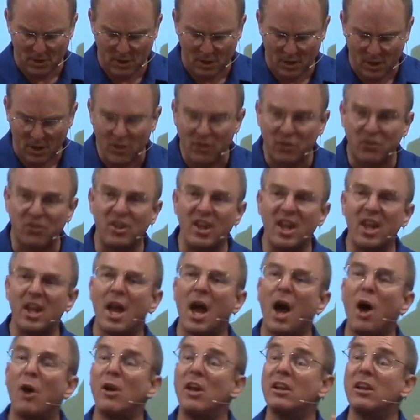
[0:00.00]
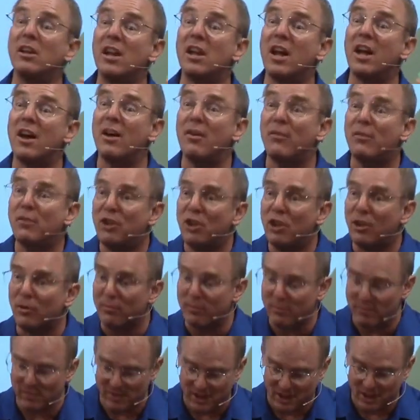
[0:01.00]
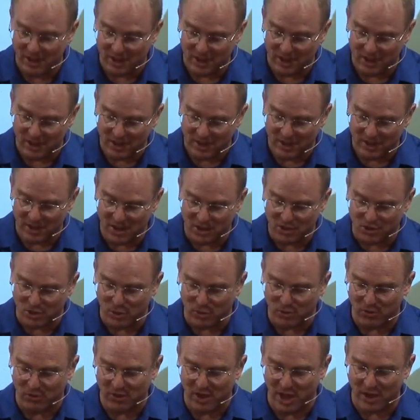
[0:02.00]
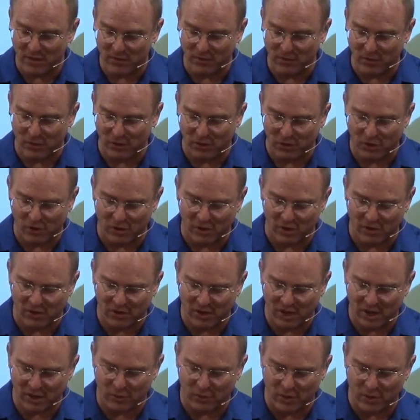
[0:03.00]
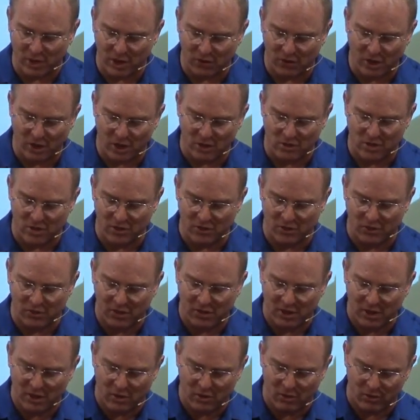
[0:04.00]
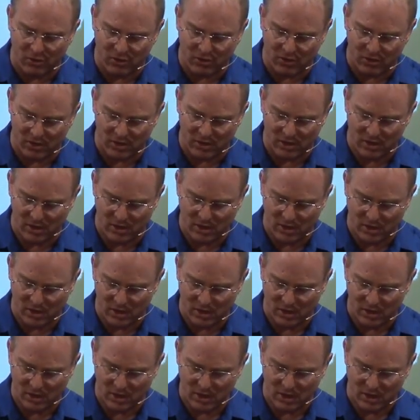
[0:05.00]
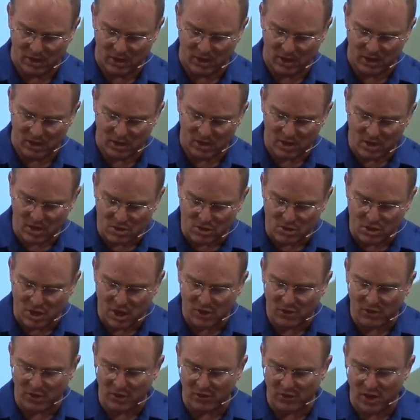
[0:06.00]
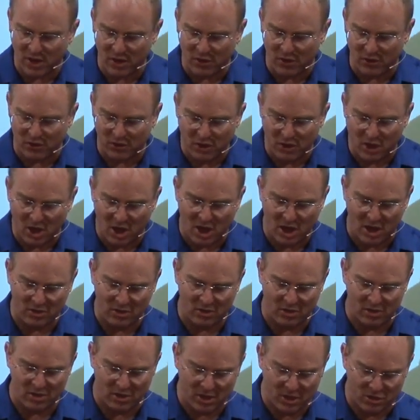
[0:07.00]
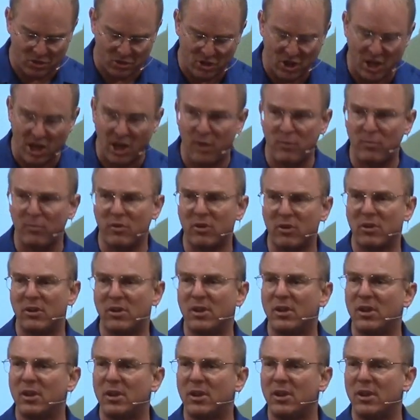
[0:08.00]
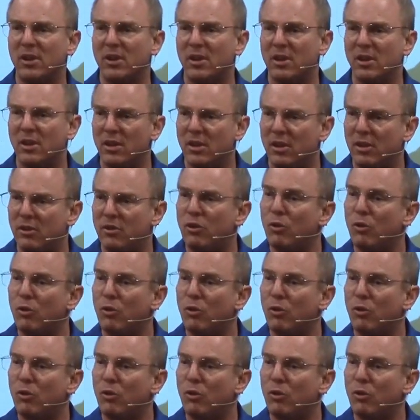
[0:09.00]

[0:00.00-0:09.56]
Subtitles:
See how he loved him, the Jews said in verse 36 when they saw Jesus' tears. Jesus is not ashamed to